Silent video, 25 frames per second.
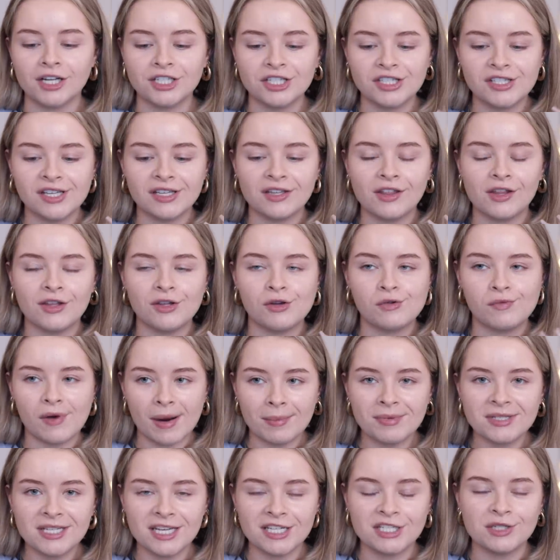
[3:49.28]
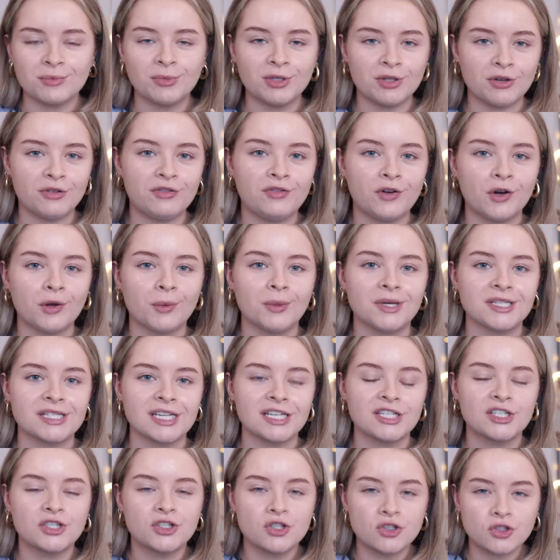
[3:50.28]
I just think that your reputation with your followers
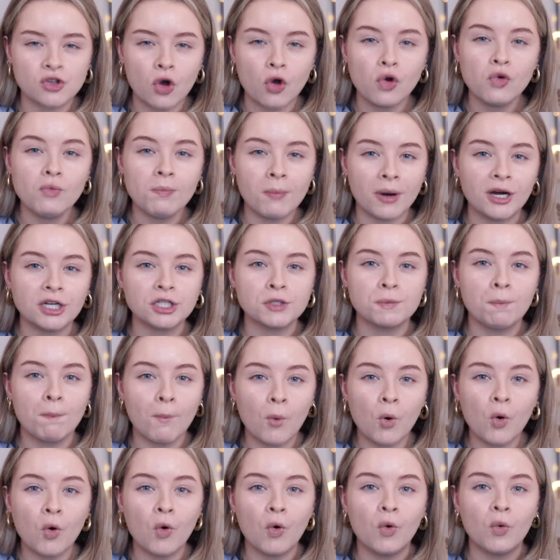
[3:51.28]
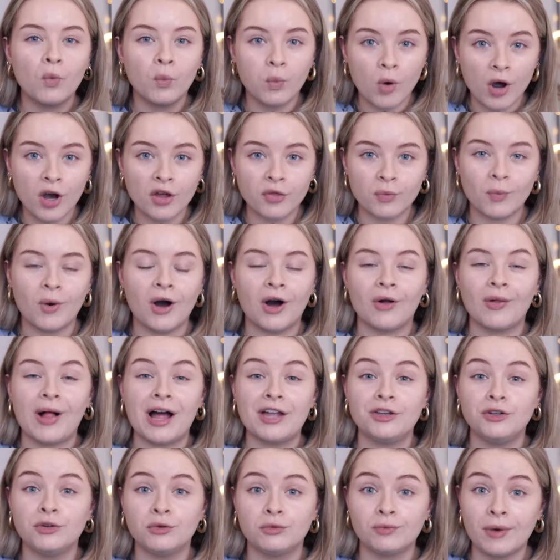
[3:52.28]
is so much more worthwhile,
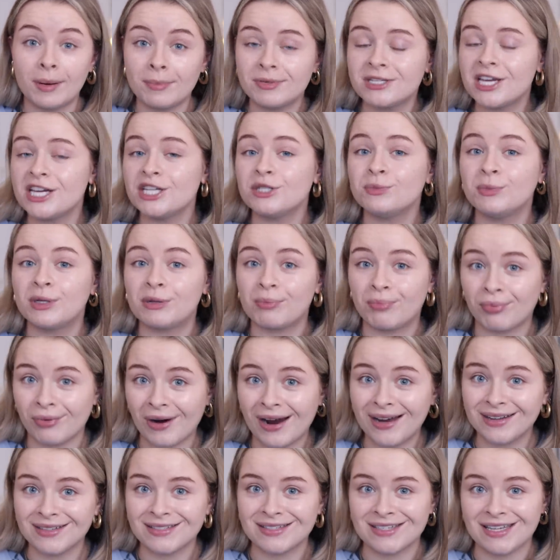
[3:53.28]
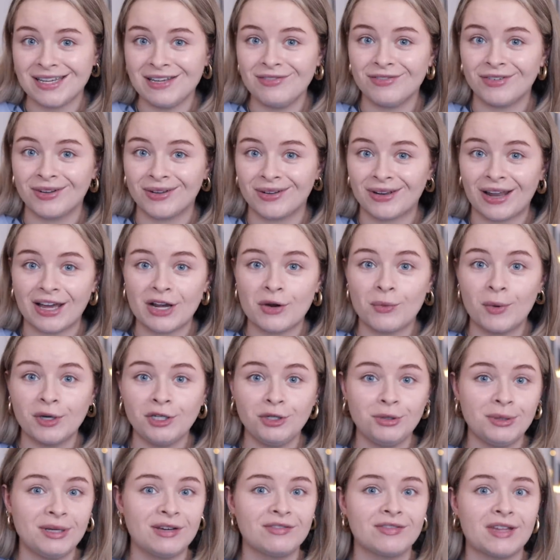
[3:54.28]
and your reputation with brands even, like
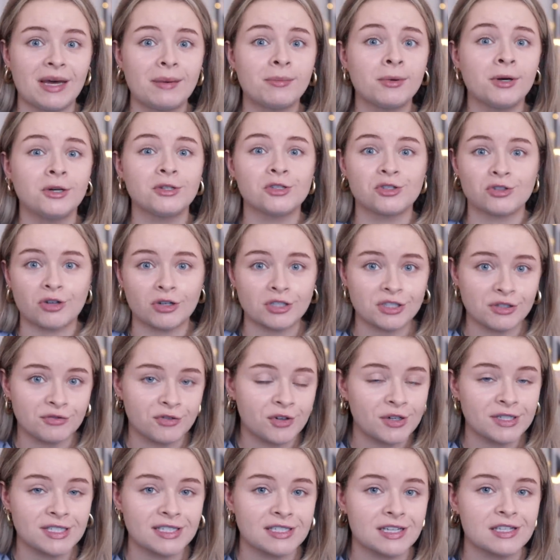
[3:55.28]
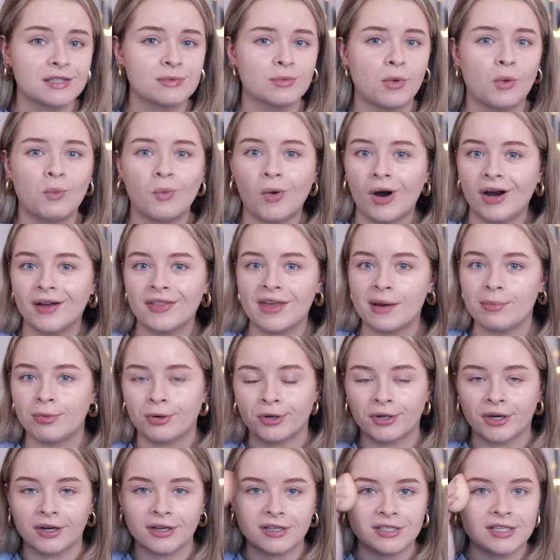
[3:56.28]
when you give them constructive criticism on why their
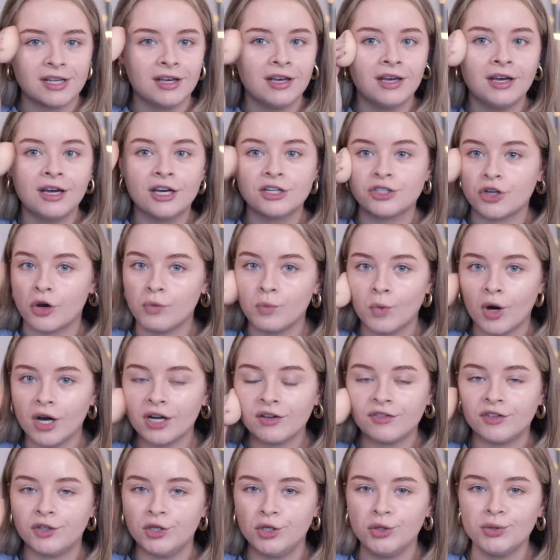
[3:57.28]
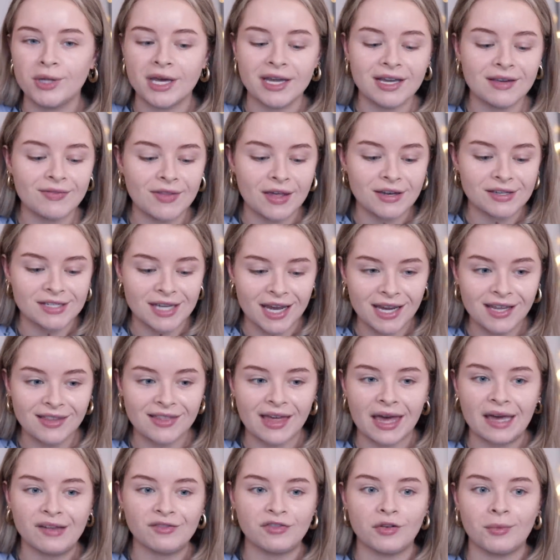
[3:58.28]
products don't work for you, they can then take
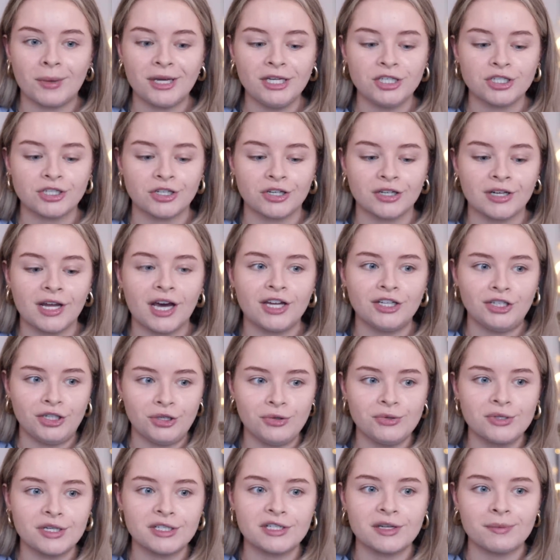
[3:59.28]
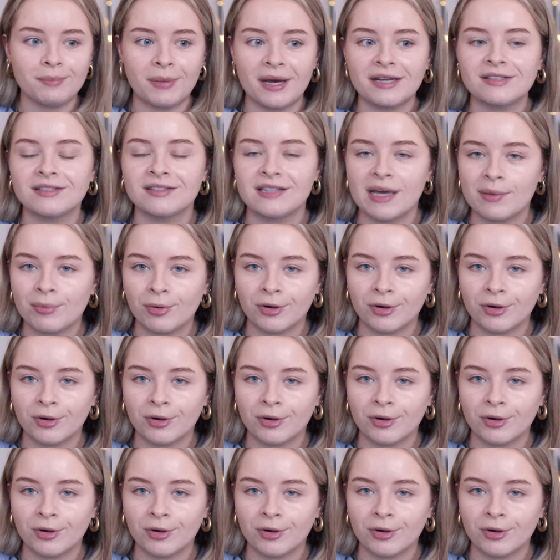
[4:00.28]
that information and use it to better their